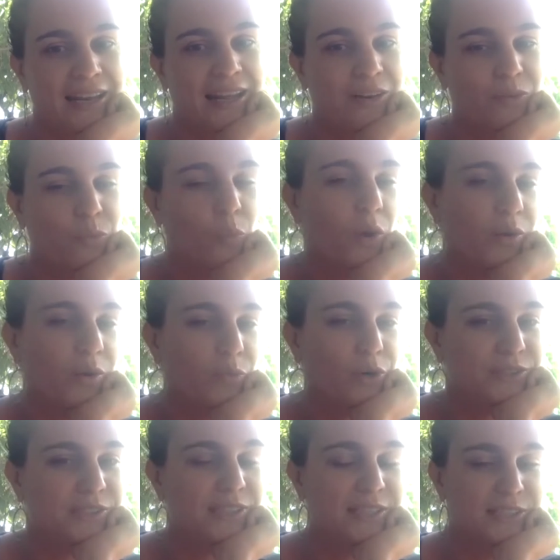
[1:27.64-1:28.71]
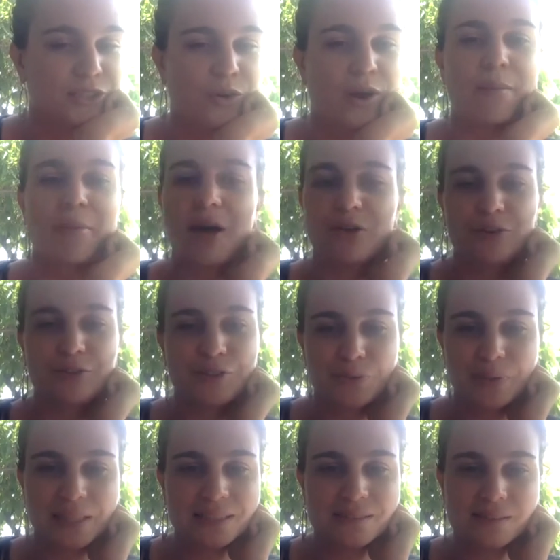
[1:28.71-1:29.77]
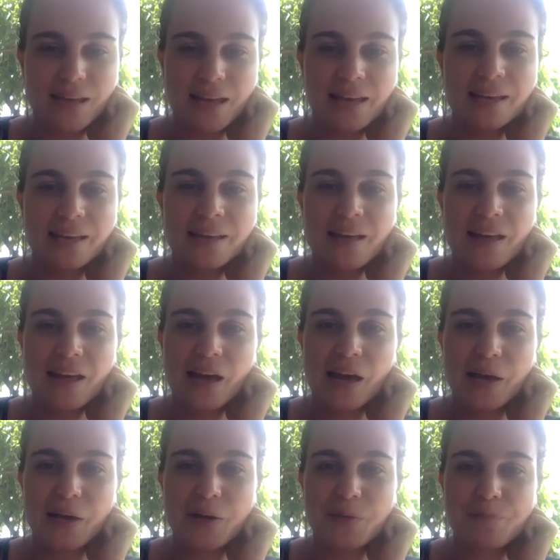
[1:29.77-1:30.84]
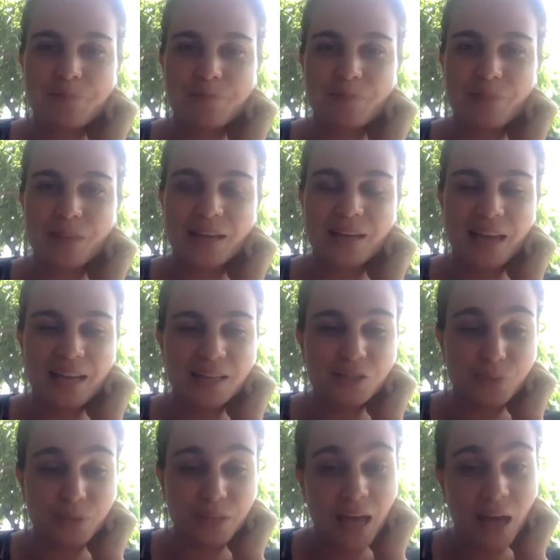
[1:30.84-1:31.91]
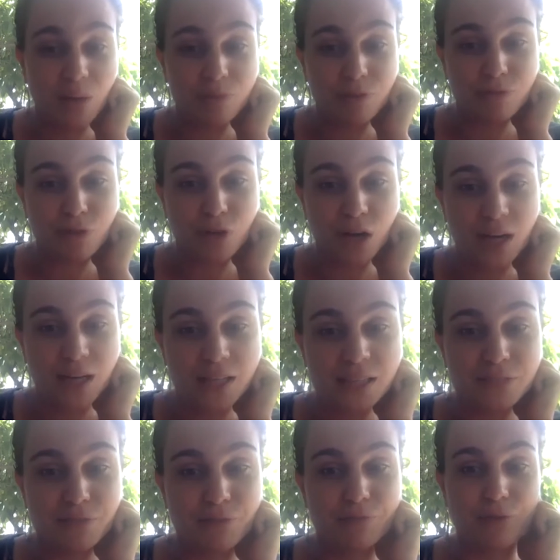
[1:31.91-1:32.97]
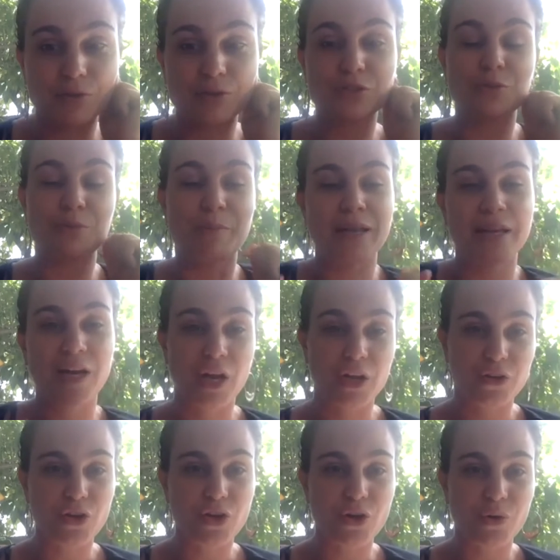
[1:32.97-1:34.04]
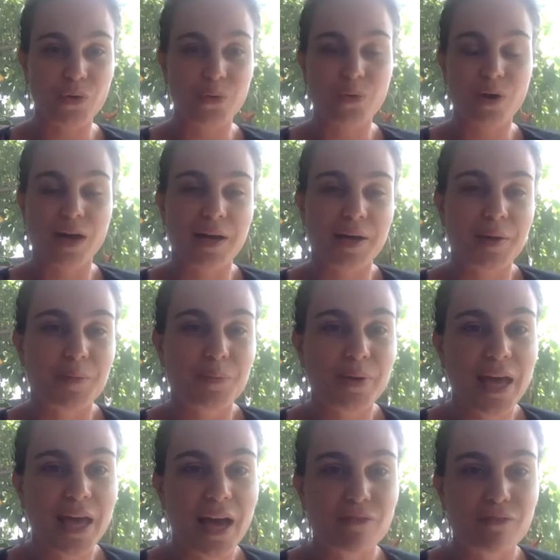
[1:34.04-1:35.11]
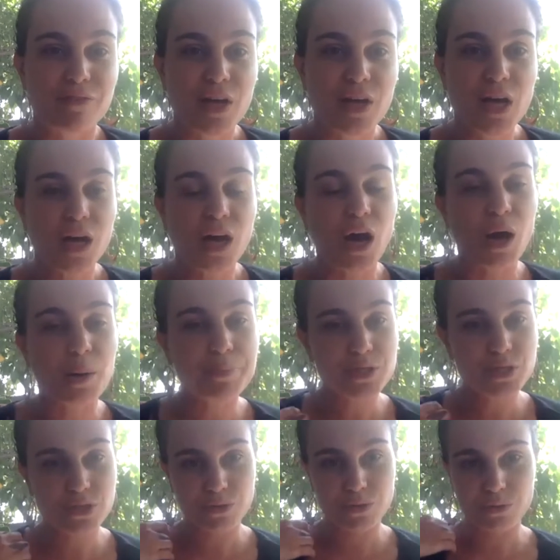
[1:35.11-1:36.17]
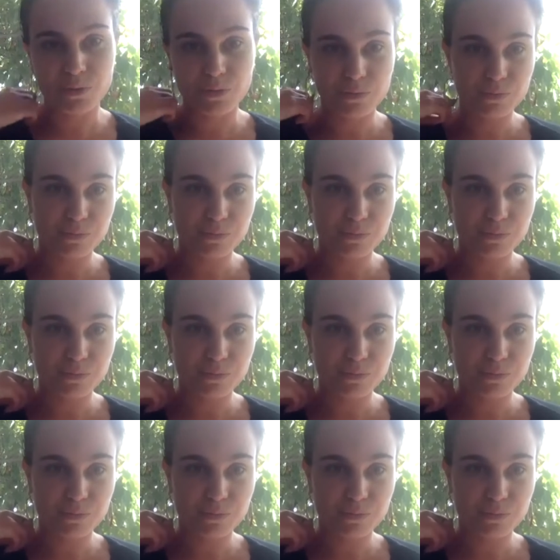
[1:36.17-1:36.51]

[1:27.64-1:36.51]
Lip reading: and one word to describe how you're doing today. Again, it's really helpful for us, for folks who might not know. We have up to